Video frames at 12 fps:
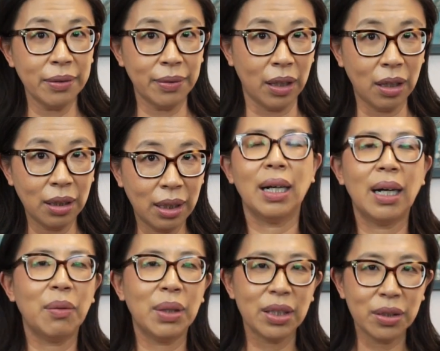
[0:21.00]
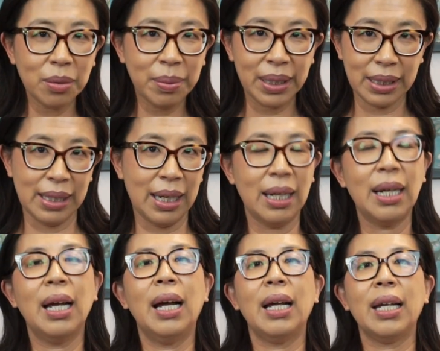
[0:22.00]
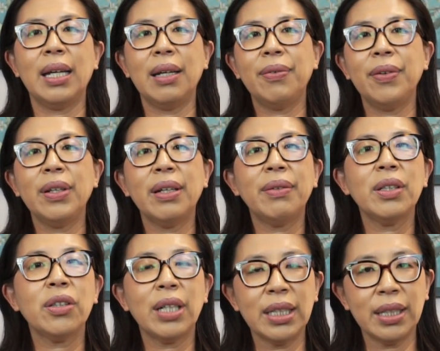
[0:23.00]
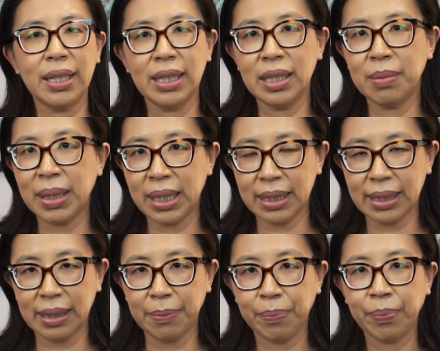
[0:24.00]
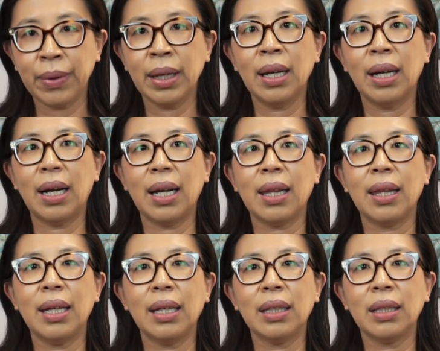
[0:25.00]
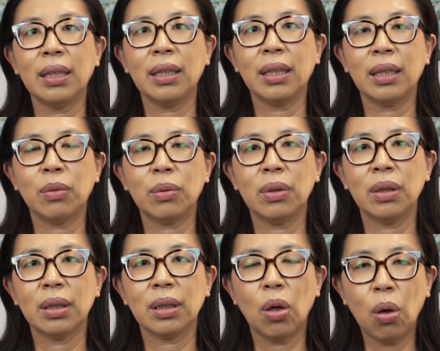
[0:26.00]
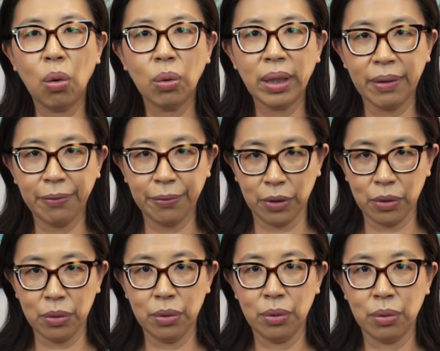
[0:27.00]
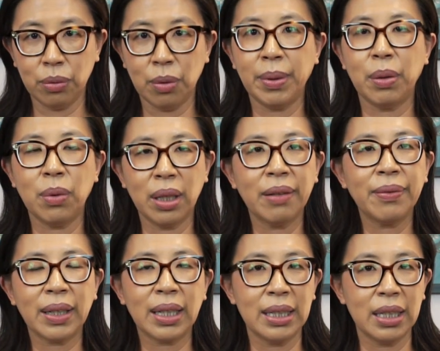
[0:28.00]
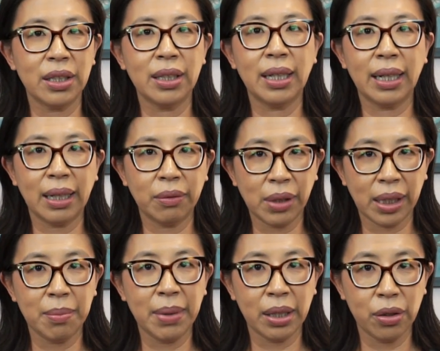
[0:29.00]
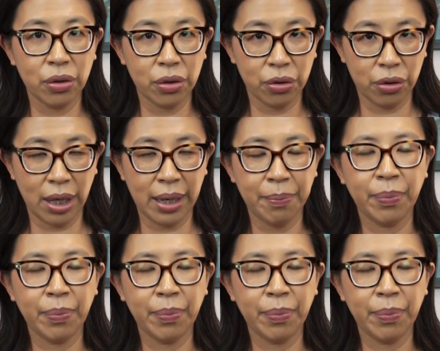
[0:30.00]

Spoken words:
of all, I want to do a PSA. If you never tried Chinese medicine, I think cold and flu will be one of the conditions I recommend you to try.